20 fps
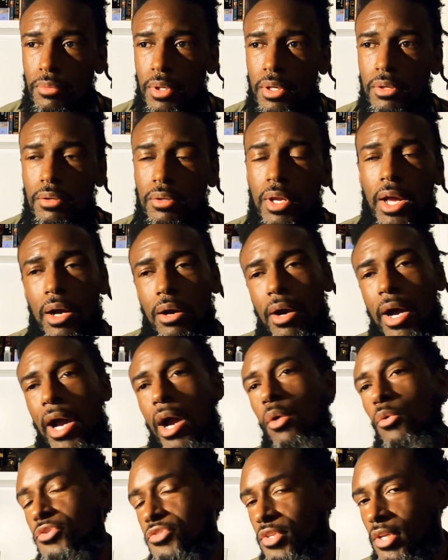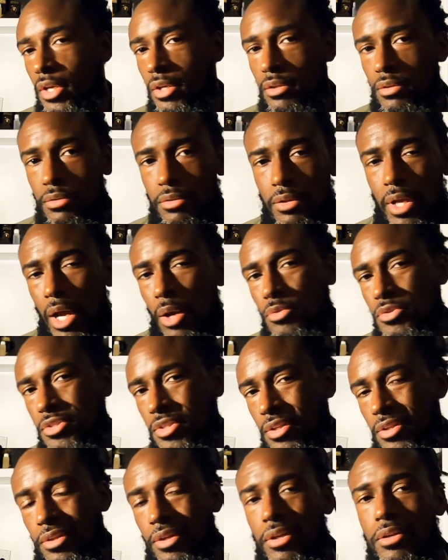But how is that
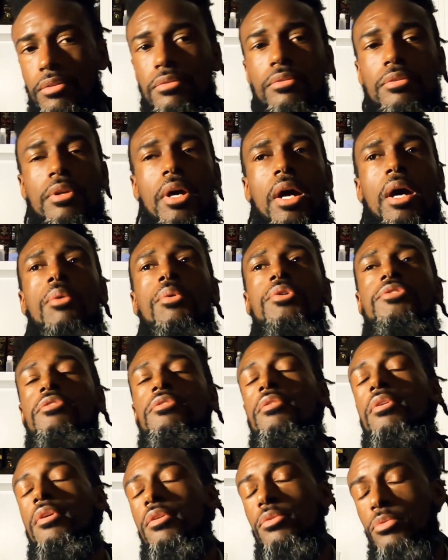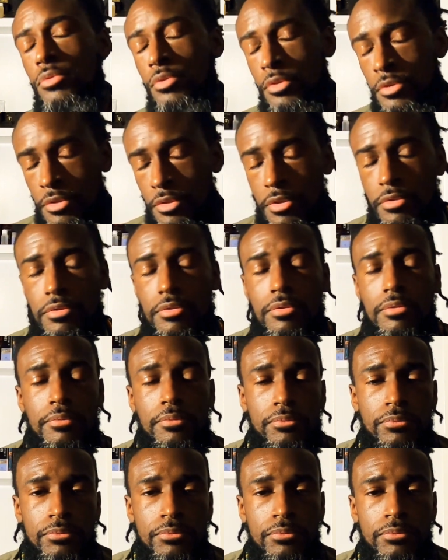the case? How is it that you exist?